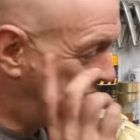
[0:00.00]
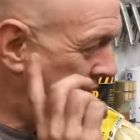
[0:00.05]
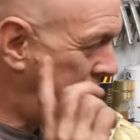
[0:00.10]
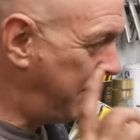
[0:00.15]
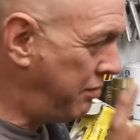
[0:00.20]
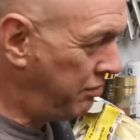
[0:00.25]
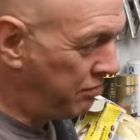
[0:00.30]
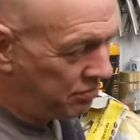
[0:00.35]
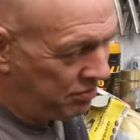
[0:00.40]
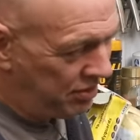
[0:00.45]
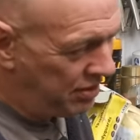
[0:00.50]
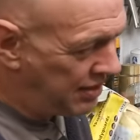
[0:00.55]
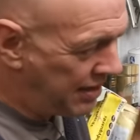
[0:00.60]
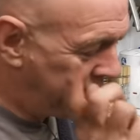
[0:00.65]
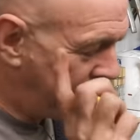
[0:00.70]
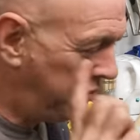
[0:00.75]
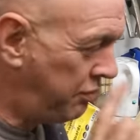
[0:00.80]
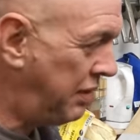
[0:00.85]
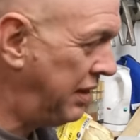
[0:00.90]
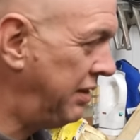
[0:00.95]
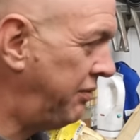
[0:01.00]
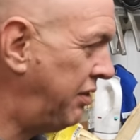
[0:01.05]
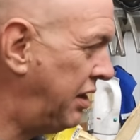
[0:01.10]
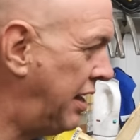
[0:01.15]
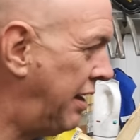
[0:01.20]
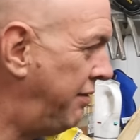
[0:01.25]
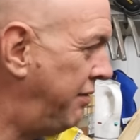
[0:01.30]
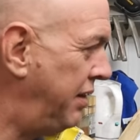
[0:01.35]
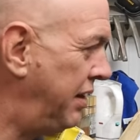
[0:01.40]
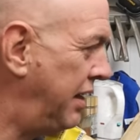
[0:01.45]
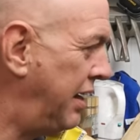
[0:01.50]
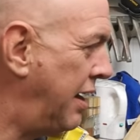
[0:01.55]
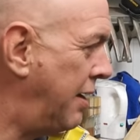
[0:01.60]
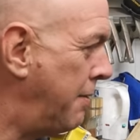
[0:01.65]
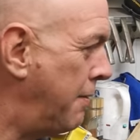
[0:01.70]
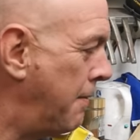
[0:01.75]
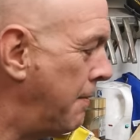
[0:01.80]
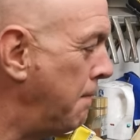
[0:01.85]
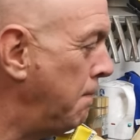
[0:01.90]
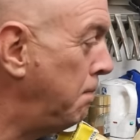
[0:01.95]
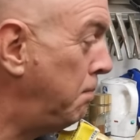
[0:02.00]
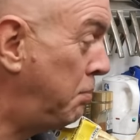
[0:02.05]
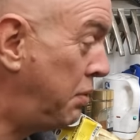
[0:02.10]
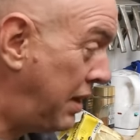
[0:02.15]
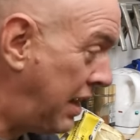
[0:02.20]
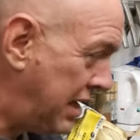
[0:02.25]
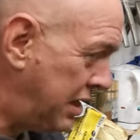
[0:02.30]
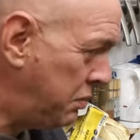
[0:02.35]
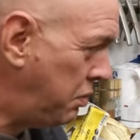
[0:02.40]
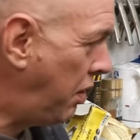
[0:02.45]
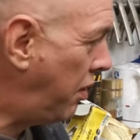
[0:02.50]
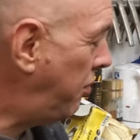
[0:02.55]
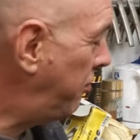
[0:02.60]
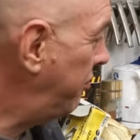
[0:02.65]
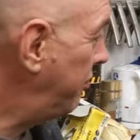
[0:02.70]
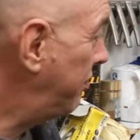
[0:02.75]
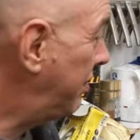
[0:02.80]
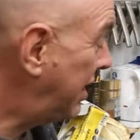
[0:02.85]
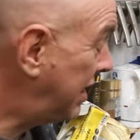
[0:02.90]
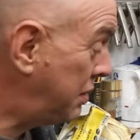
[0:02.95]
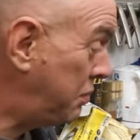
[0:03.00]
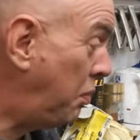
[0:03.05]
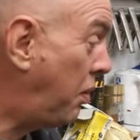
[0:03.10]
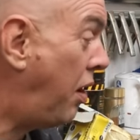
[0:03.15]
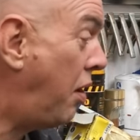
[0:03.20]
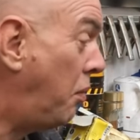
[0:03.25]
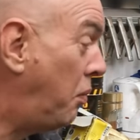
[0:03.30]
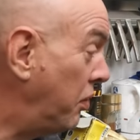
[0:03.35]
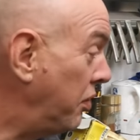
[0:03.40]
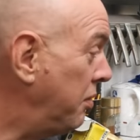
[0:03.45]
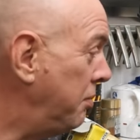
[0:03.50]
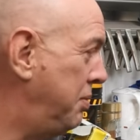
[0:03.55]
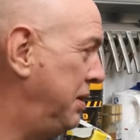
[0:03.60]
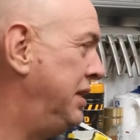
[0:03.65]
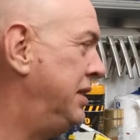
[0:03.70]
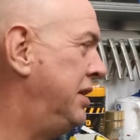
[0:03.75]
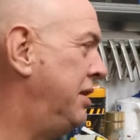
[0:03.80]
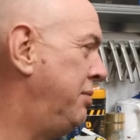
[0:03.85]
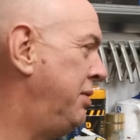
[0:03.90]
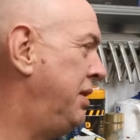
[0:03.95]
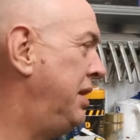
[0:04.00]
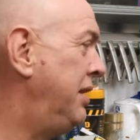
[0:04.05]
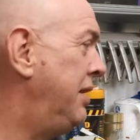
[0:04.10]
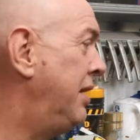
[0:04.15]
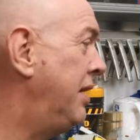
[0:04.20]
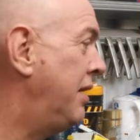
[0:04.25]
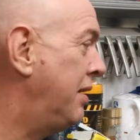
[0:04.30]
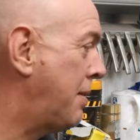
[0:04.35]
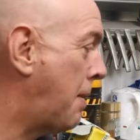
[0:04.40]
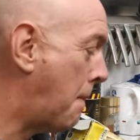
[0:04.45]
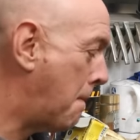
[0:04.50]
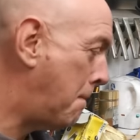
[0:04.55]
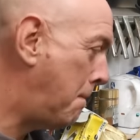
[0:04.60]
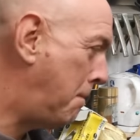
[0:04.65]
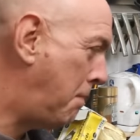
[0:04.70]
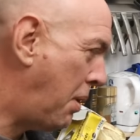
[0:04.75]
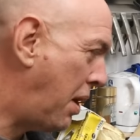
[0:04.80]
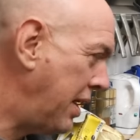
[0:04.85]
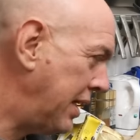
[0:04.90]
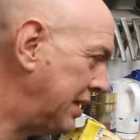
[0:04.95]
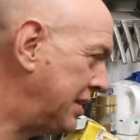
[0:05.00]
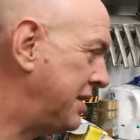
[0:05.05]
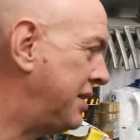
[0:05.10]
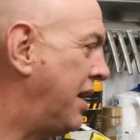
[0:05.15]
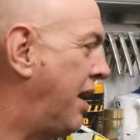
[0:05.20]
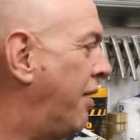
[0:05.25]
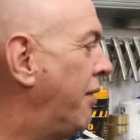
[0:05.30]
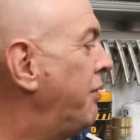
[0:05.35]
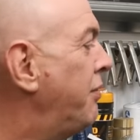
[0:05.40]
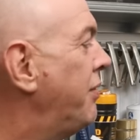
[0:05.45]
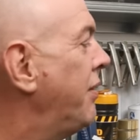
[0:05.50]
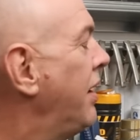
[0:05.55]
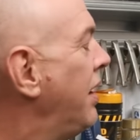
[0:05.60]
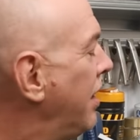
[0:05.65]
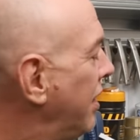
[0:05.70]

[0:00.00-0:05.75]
so you'll have to wait for that video. But that's what I, that's what I want to be doing, bike stuff,